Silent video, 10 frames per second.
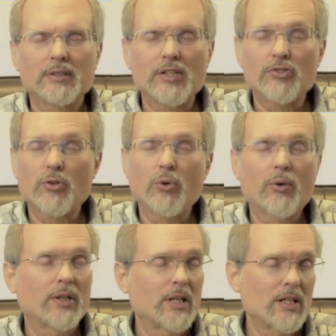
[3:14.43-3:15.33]
And so,
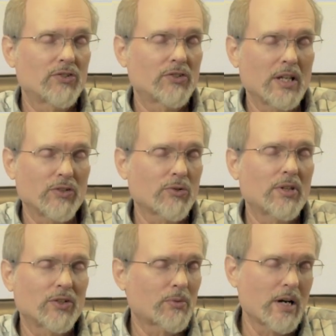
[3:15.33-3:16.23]
Lord, these, these are
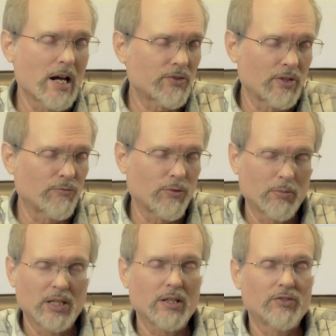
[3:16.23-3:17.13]
things we're asking
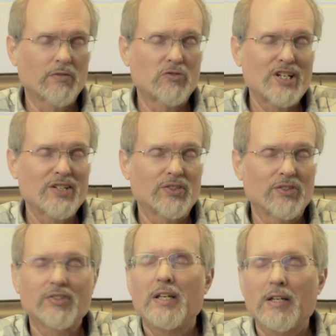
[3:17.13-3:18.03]
for because of
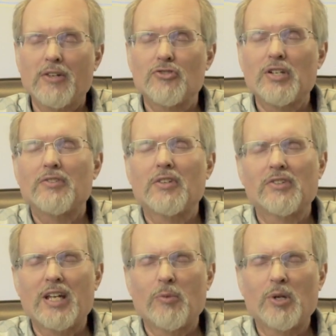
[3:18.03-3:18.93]
Jesus. In
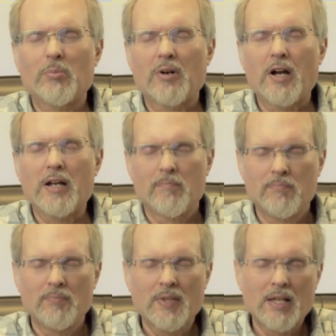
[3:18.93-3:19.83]
Jesus' name we pray.
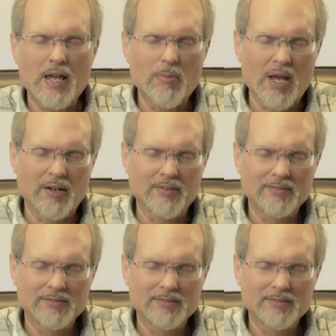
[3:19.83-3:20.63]
Amen.